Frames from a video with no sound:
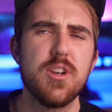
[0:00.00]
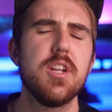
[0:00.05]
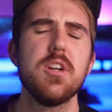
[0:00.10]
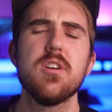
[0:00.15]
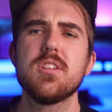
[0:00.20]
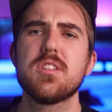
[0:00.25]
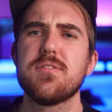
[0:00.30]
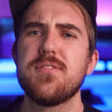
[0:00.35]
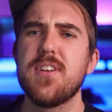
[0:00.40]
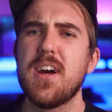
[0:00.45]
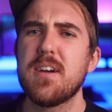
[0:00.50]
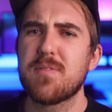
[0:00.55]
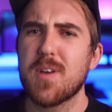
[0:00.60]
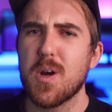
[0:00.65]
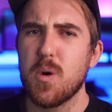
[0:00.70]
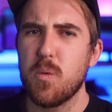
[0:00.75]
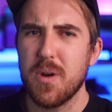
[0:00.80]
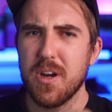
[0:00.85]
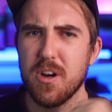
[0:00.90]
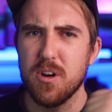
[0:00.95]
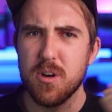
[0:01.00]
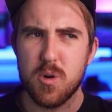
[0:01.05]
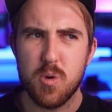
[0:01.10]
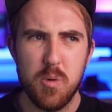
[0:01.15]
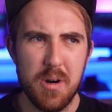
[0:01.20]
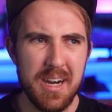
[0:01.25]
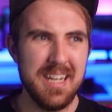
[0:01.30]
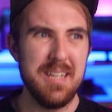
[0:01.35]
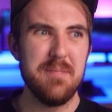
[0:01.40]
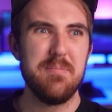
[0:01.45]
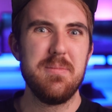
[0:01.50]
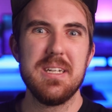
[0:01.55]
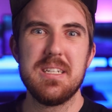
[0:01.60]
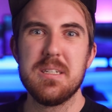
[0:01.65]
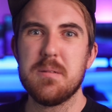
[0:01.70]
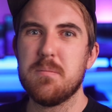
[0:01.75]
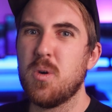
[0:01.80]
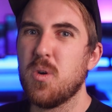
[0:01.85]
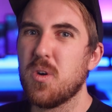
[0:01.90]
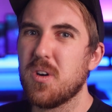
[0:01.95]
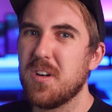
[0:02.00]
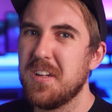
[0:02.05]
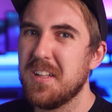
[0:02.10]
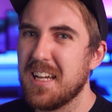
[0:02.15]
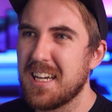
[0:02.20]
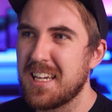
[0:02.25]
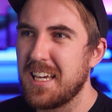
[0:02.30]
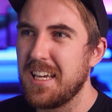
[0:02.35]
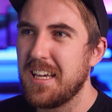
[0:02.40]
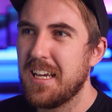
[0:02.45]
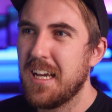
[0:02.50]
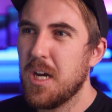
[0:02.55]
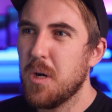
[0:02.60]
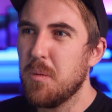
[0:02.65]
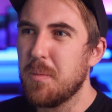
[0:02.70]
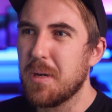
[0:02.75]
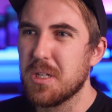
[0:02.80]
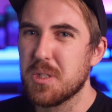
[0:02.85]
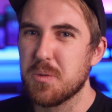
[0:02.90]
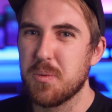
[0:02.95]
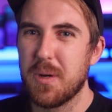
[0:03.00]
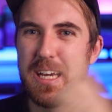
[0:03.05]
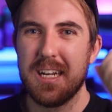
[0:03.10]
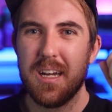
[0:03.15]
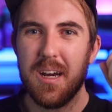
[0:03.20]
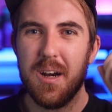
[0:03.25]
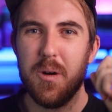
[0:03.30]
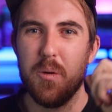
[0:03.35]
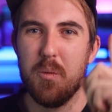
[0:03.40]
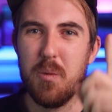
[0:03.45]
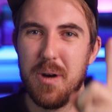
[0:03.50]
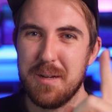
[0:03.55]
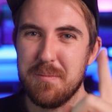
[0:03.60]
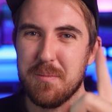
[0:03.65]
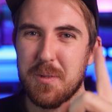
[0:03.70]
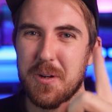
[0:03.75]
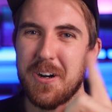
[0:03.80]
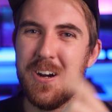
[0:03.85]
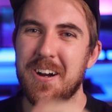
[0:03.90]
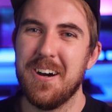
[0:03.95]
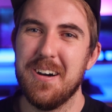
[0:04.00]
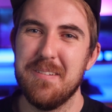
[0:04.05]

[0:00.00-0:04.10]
here in South Africa, we are quite a bit more lucky because we had one more